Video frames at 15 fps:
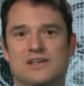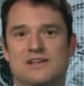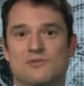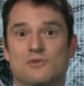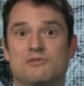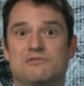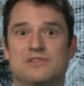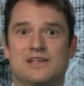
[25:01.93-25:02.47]

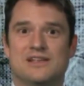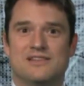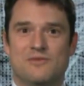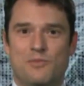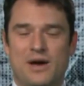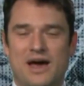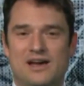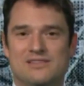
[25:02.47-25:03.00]
seen in the
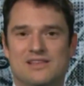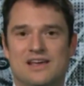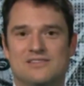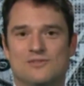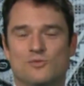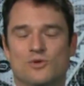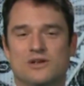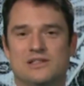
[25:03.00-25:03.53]
past
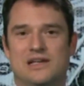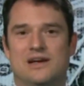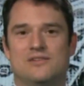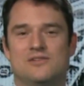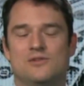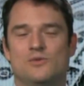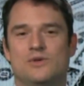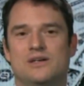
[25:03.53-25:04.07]
hasn't worked
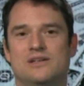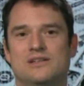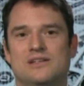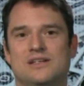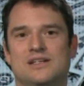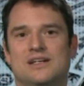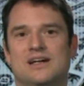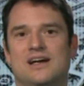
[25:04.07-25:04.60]
out too well.
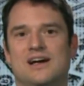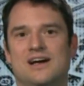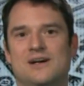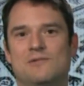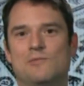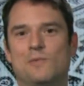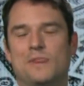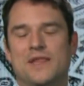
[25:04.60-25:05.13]

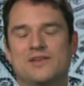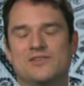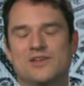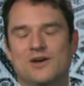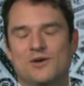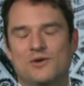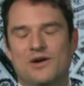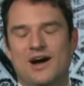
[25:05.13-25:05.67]

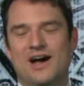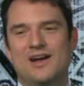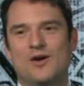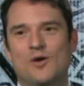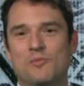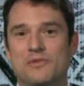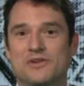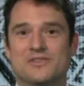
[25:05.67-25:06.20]
So I
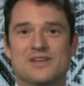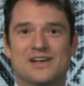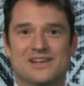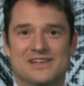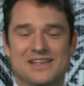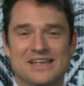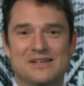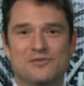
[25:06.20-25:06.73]
hope there's not a
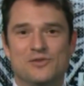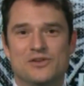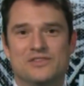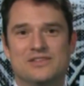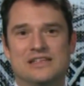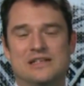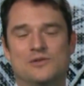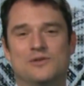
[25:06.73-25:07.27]
need for a
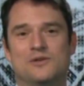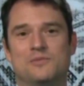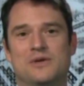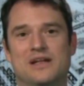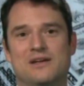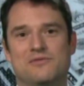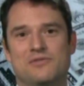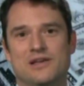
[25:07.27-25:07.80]
sequel,
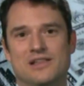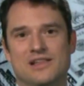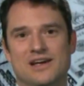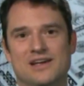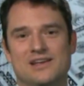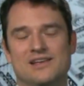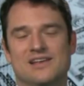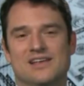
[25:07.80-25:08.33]
but I feel
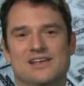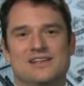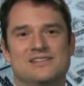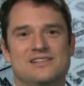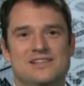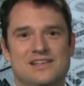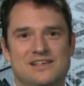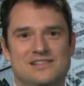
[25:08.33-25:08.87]
like
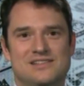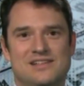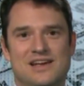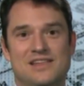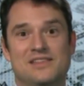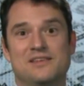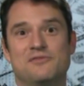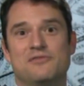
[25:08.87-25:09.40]
to the
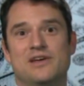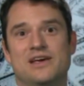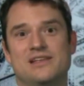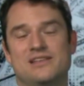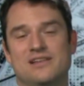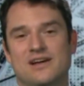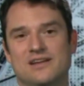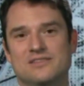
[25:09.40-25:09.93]
extent the
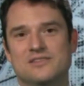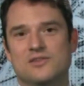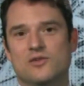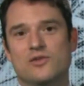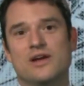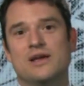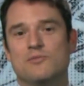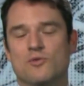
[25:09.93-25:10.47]
Fed does
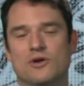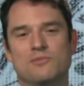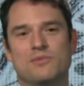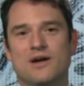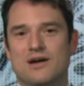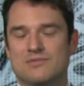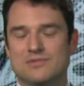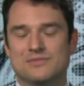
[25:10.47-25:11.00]
create more
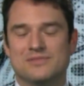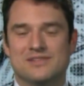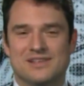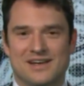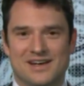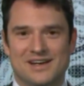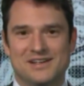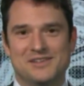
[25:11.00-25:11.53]
problems,
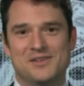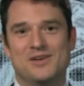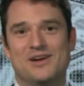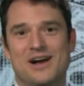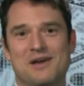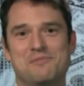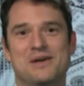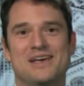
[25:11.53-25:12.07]

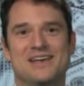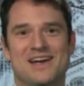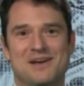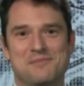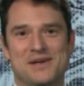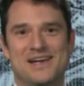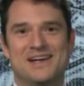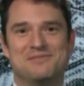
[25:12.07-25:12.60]
I
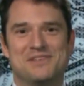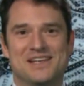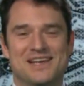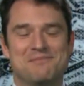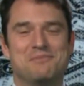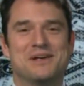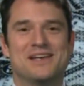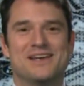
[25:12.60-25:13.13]
may have to
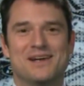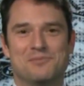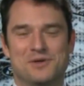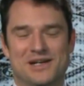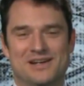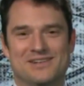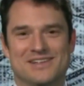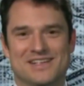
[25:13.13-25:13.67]
get my
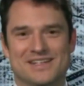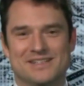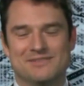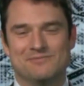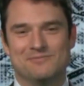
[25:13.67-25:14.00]
camera out again.